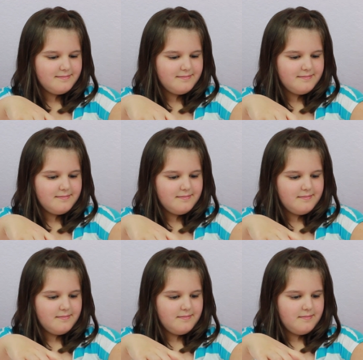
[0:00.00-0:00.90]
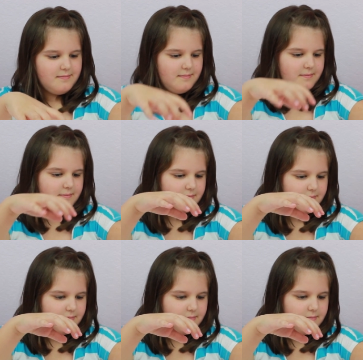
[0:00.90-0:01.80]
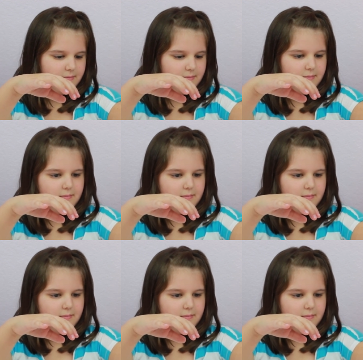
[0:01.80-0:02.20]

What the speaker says: [no speech]